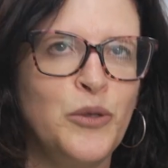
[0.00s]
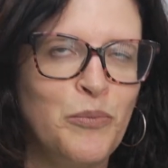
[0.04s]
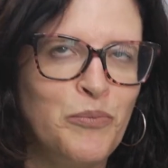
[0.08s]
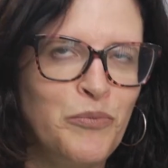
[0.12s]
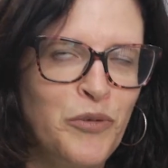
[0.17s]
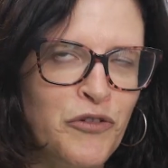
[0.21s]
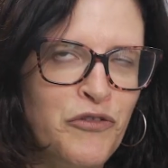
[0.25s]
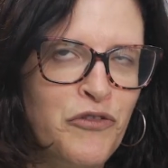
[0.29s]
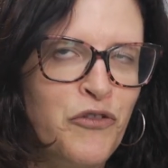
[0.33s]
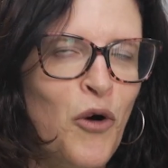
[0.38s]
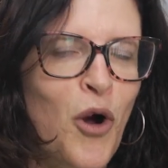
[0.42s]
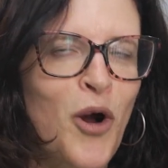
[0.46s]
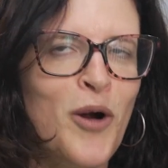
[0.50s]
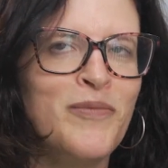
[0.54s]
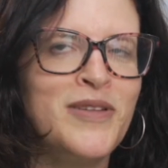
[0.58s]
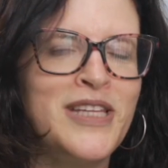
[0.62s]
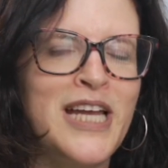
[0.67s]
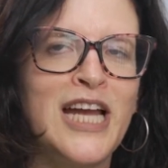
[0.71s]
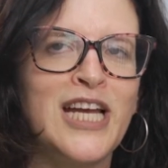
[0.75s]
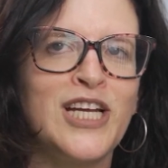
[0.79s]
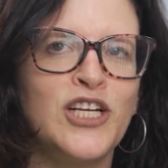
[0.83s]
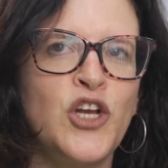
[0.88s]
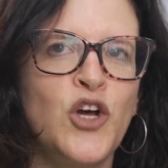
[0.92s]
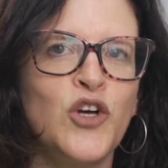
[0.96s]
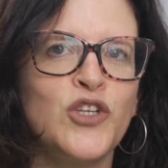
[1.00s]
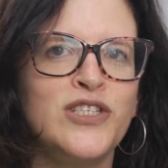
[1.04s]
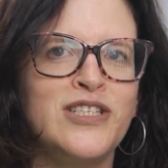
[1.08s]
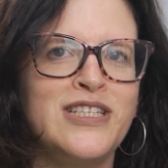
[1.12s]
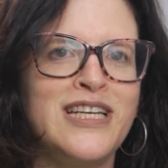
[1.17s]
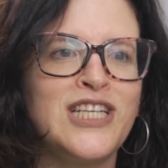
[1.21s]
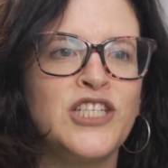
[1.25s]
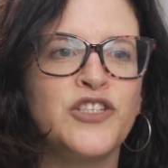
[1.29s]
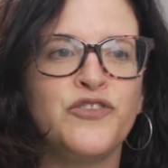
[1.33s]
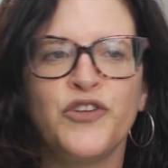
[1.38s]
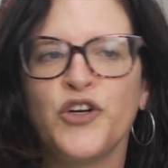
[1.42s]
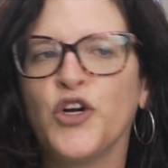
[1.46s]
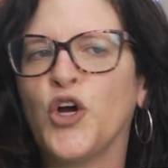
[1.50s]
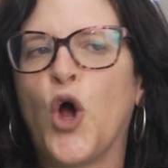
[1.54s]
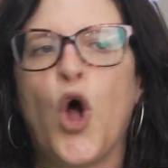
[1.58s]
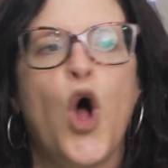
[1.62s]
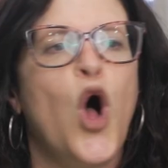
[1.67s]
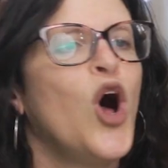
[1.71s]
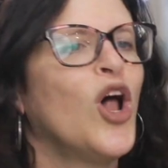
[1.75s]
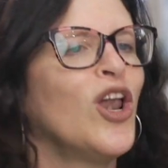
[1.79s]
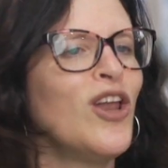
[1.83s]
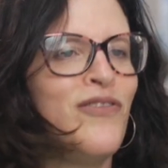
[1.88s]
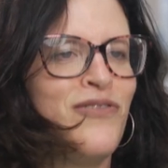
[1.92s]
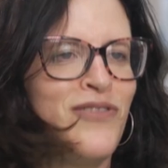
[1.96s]
perform diagnostics for
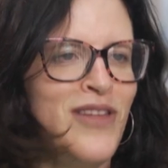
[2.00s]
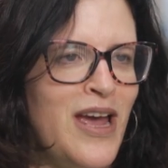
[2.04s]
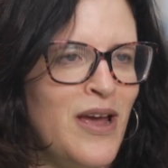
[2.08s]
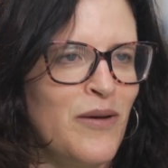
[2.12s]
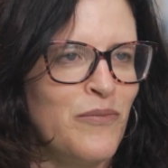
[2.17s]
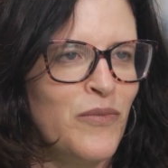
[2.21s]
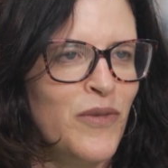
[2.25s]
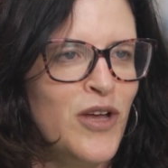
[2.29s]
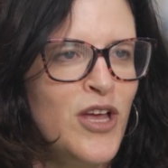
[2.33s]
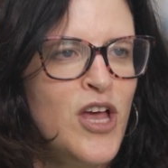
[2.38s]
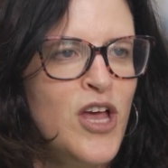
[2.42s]
all of them.